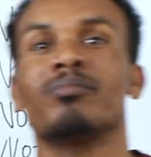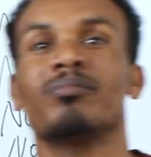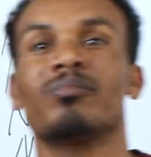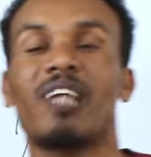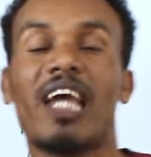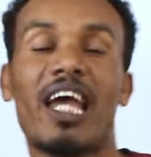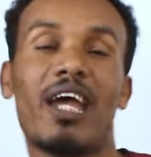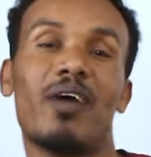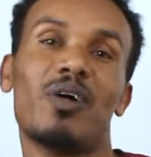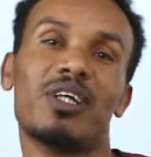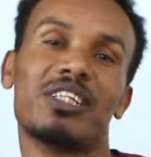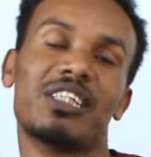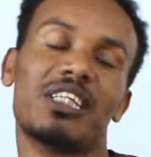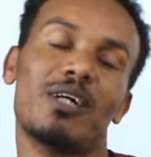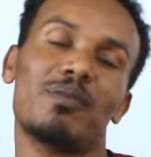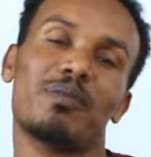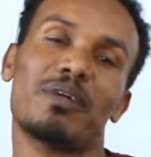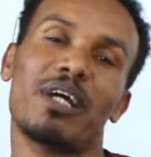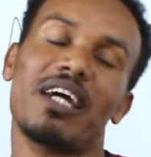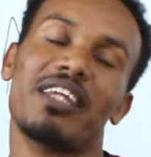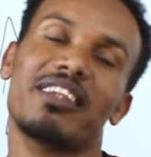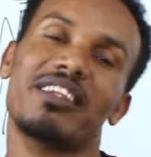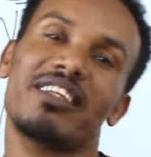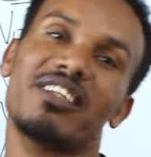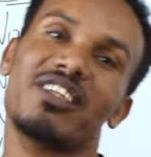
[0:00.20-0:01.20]
Hey, what's up,
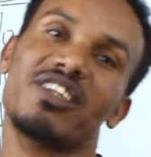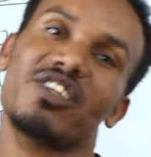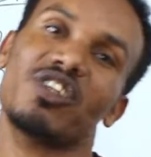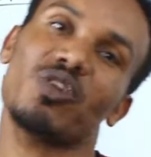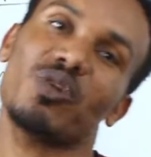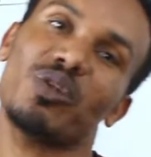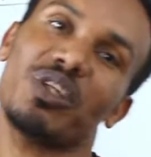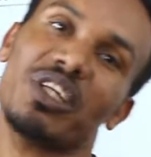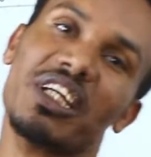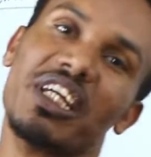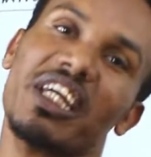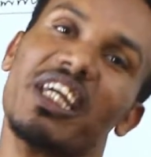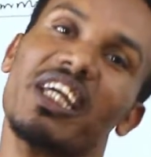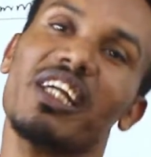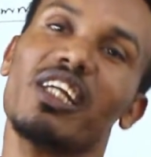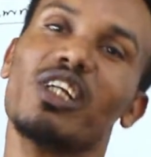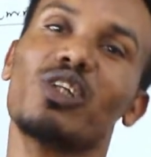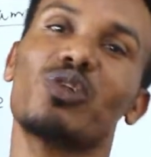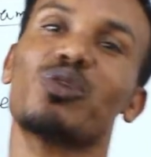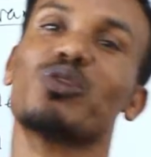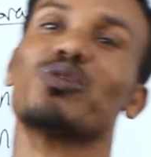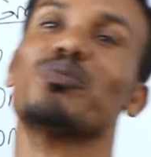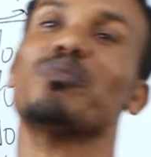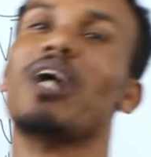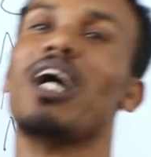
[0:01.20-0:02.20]
guys? This is Unique
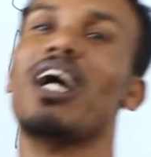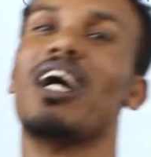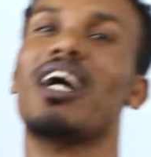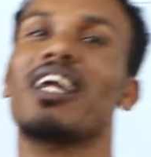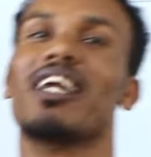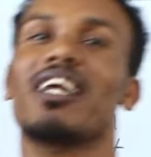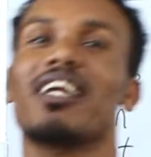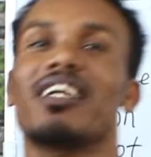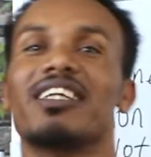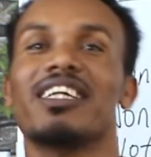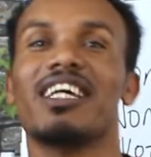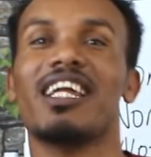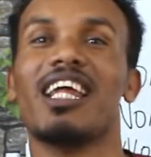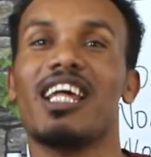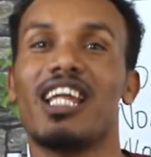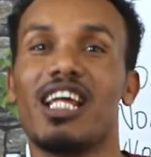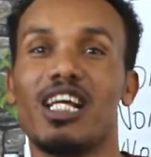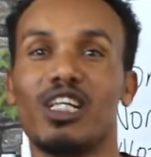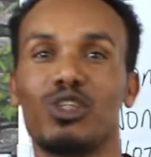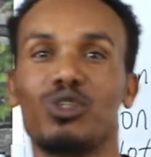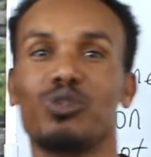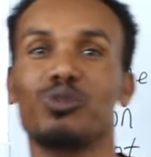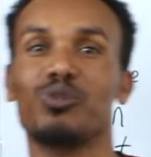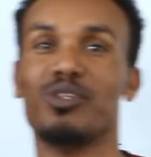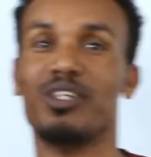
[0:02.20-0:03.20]
English with Mahari.
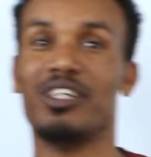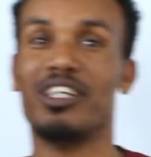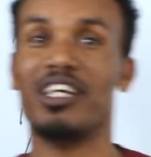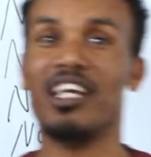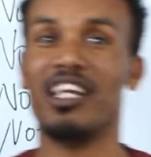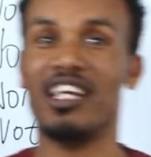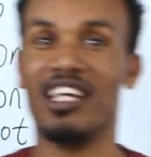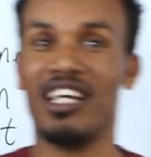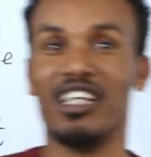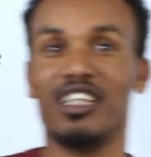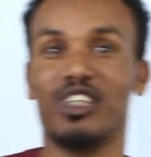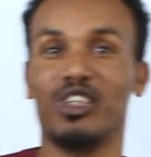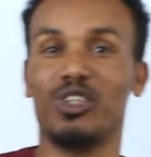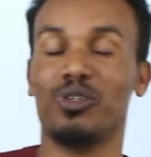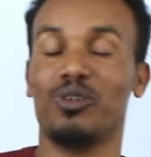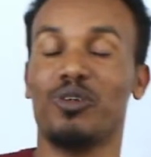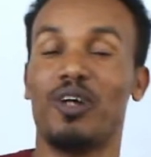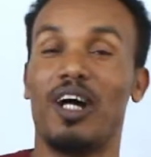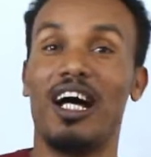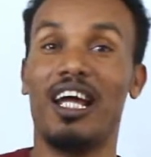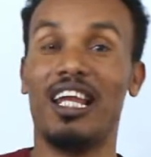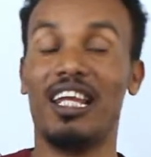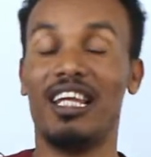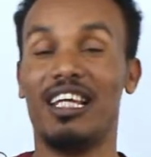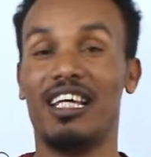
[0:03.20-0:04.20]
Dananachu and
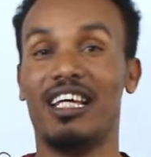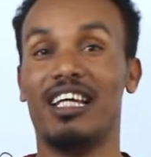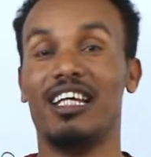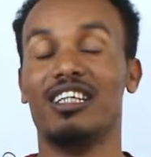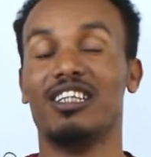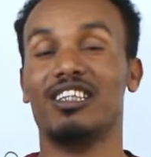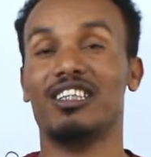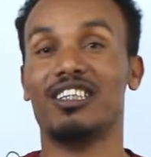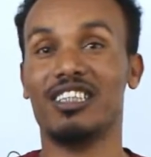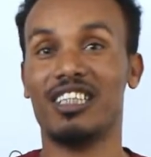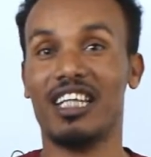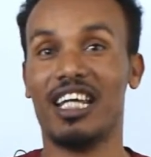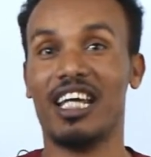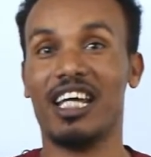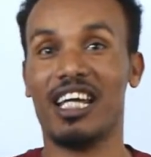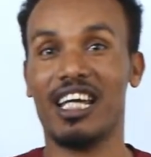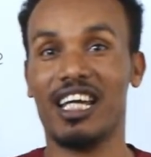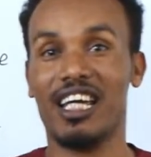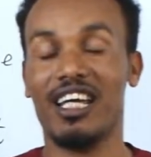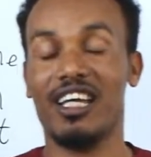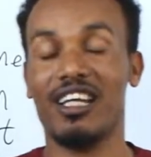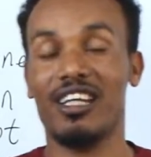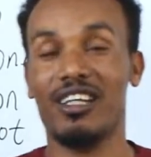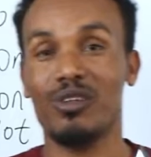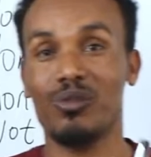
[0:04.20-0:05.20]
Dinachu Alan. Today
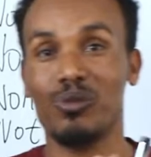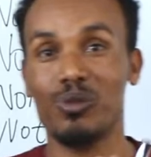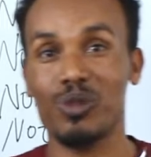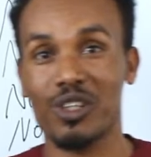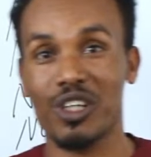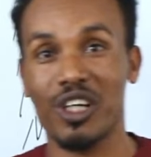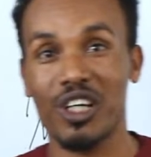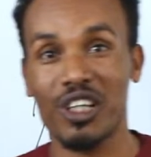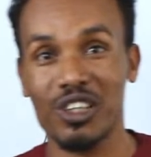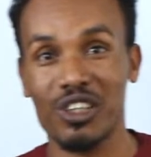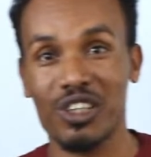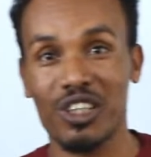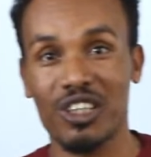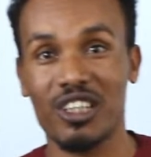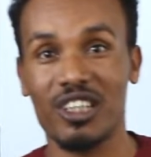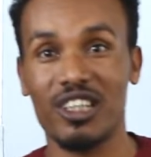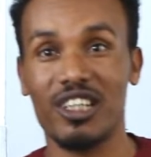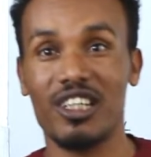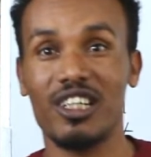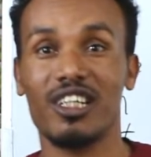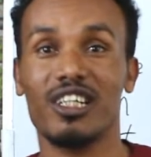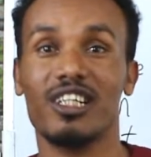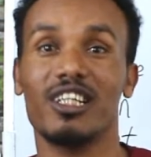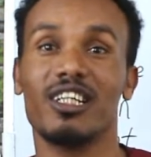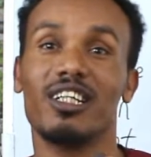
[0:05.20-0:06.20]
again, we're going to
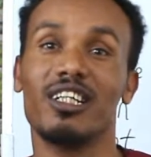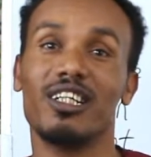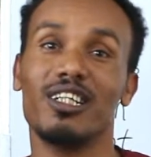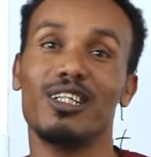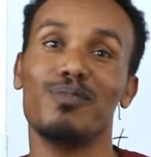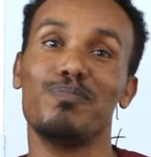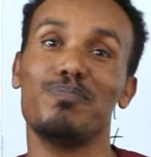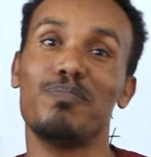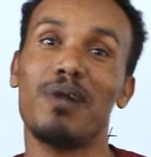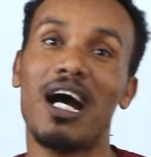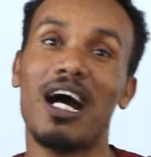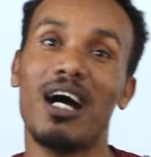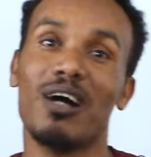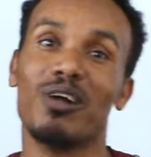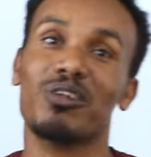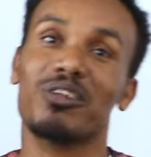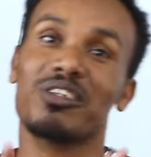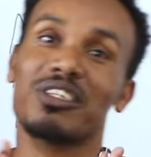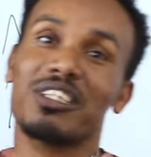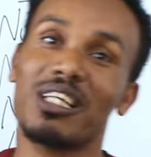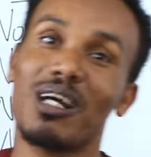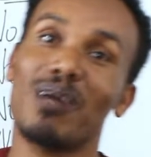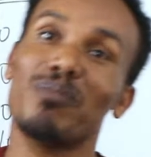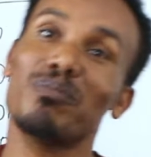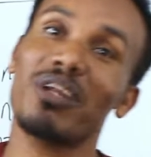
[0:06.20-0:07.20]
learn about
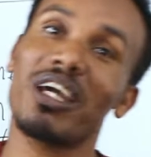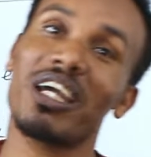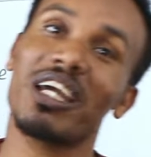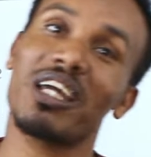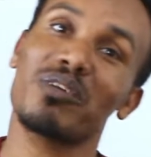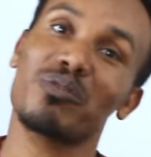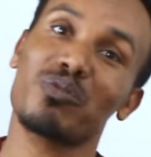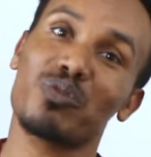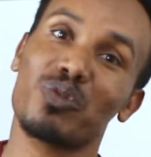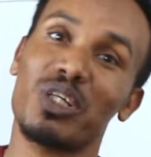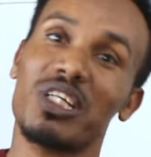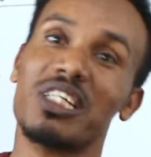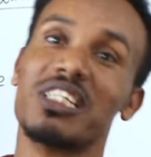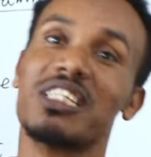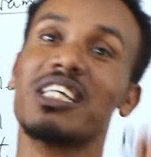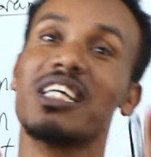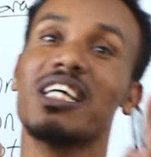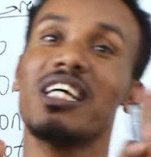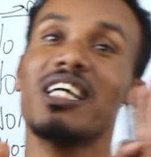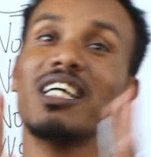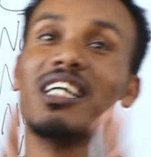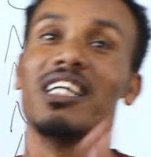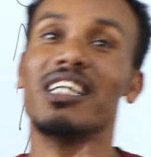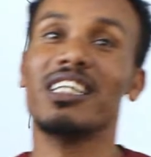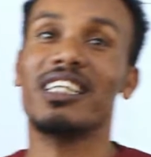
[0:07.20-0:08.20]
some negative words.
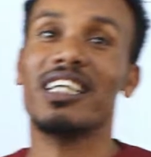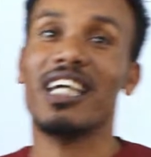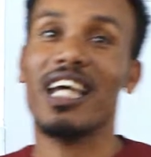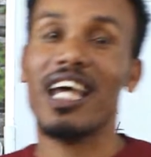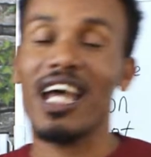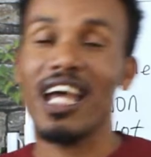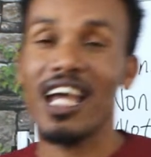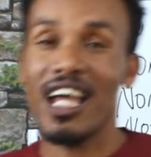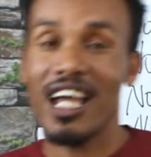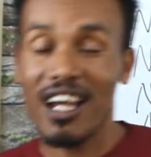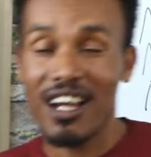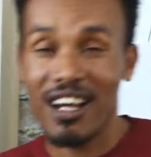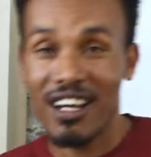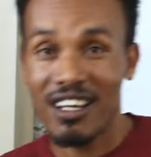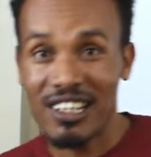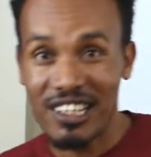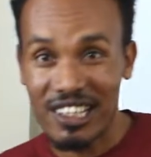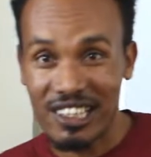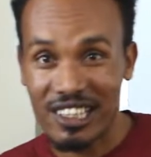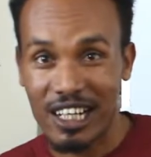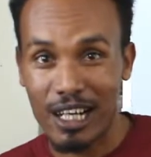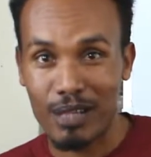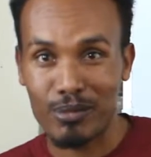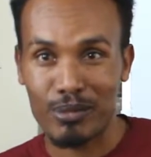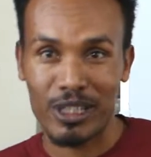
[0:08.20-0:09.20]
Yeah, and the
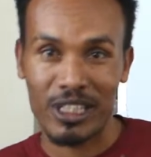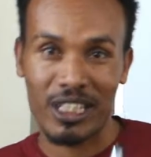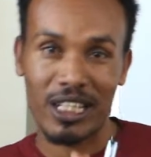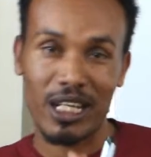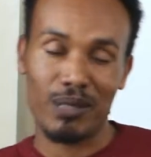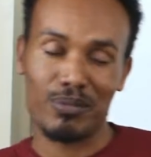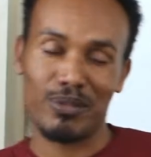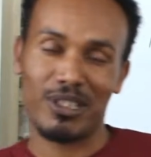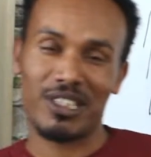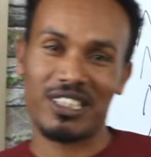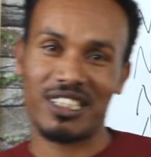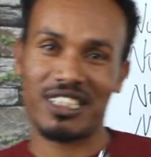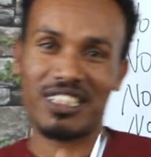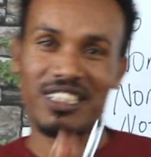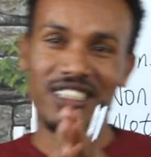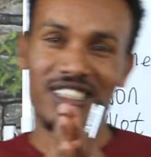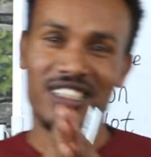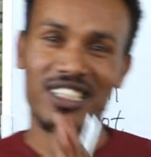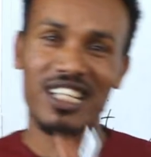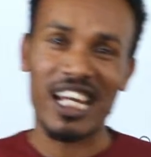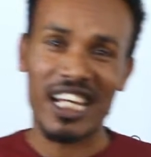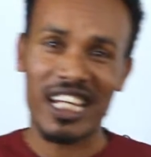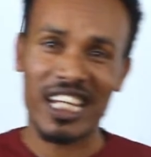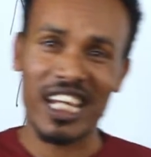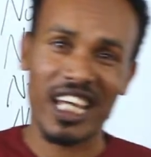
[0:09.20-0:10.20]
grammar. Grammar is
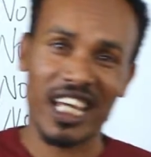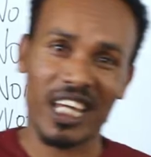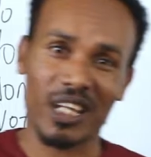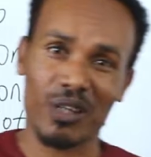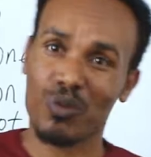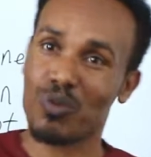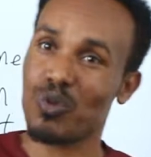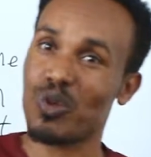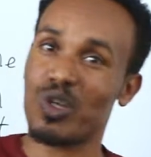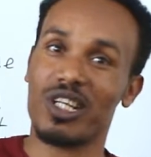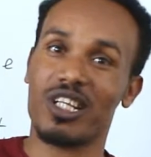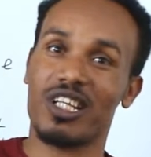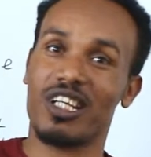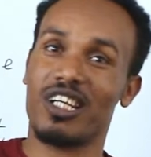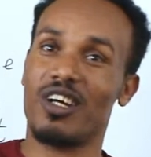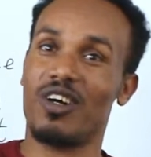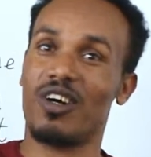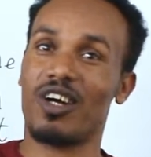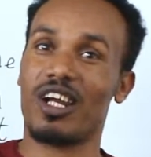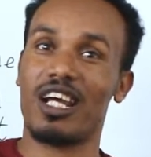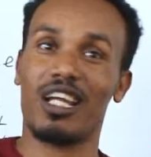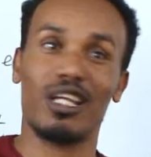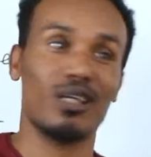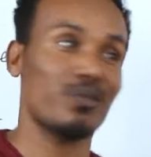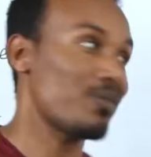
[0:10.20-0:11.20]
a negative word in
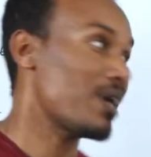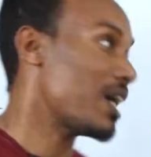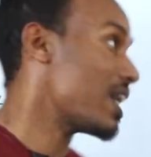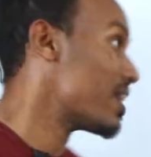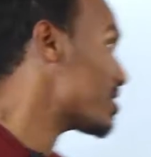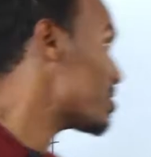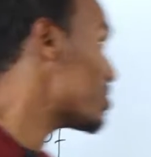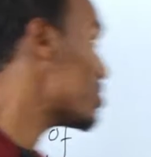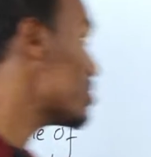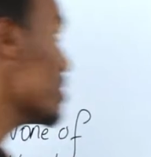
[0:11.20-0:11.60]
our Alan Malasno.